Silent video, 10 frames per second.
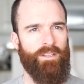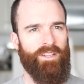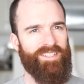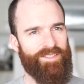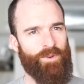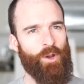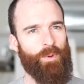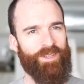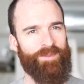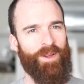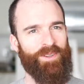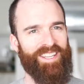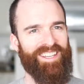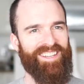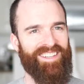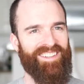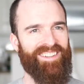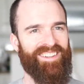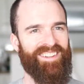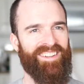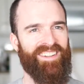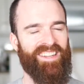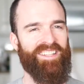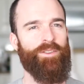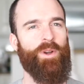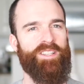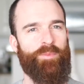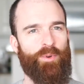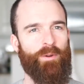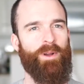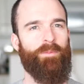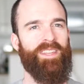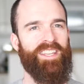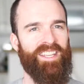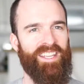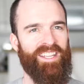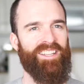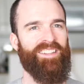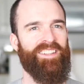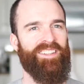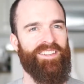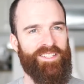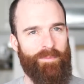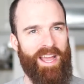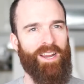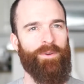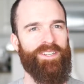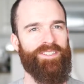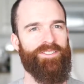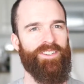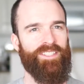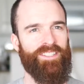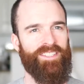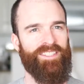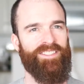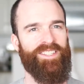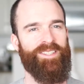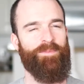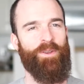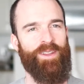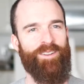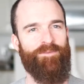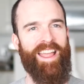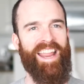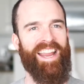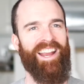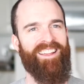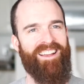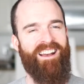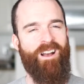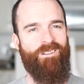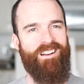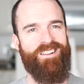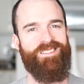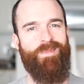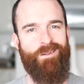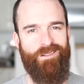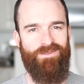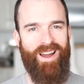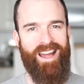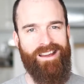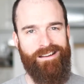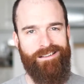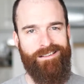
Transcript: Is this robot smoking? That's a way to prop up the tobacco industry. She's smoking a fang. I'm going to smoke a fang.